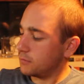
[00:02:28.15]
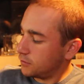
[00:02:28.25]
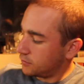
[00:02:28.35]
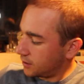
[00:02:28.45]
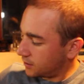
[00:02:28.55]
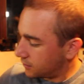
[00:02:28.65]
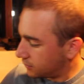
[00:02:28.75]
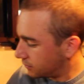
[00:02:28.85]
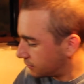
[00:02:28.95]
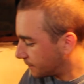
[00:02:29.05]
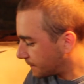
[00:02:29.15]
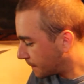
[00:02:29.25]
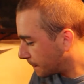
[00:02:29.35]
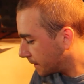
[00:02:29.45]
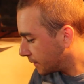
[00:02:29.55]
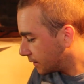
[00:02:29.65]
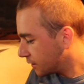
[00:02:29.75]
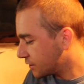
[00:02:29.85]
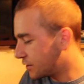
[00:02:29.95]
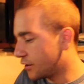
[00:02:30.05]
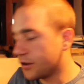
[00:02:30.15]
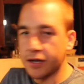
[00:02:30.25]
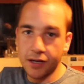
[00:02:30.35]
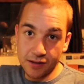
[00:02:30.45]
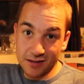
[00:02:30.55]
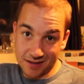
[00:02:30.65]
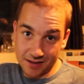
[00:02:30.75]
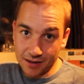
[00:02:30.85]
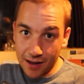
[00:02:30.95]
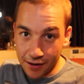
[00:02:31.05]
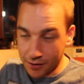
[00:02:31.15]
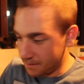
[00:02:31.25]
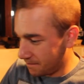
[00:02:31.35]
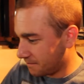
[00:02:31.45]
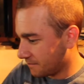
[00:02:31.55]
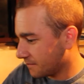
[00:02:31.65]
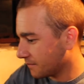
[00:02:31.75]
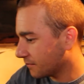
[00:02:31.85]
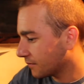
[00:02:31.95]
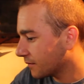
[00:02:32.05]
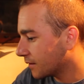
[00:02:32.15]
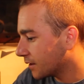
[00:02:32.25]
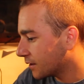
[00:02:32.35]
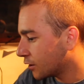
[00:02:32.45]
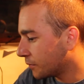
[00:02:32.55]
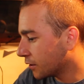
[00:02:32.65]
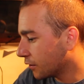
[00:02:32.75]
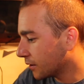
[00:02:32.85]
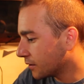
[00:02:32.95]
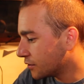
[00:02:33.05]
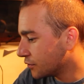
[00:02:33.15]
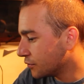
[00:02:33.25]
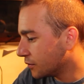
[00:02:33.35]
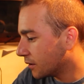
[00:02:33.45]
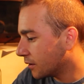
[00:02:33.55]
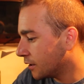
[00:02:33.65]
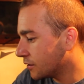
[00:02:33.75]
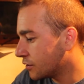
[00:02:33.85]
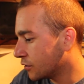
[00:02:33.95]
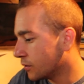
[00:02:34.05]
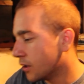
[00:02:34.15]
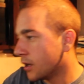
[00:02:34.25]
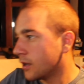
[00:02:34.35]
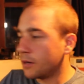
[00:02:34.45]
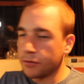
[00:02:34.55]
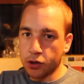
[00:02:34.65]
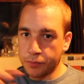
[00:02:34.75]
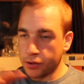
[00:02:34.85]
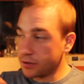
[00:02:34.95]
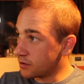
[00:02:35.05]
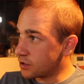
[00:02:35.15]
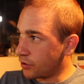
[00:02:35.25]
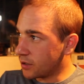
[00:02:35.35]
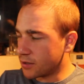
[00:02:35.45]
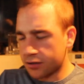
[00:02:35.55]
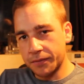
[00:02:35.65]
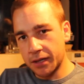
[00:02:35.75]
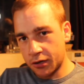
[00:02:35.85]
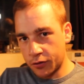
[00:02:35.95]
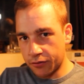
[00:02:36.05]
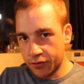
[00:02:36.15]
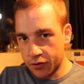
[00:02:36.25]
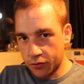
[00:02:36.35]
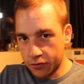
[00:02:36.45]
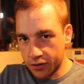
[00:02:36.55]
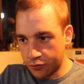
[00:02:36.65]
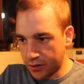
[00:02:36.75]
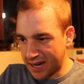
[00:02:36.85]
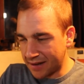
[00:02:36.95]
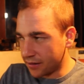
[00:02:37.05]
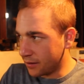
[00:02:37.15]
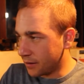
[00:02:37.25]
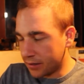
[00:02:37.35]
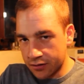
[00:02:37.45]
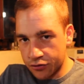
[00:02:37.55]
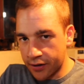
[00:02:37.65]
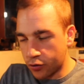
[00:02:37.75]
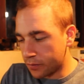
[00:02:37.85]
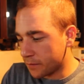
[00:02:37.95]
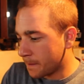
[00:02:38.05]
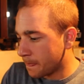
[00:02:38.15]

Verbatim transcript: Who's this? Circuit Slayer. That'll be going into Heat 2. Now I'm not going to put these on the screen because it's going to be a quick record, quick edit and straight up.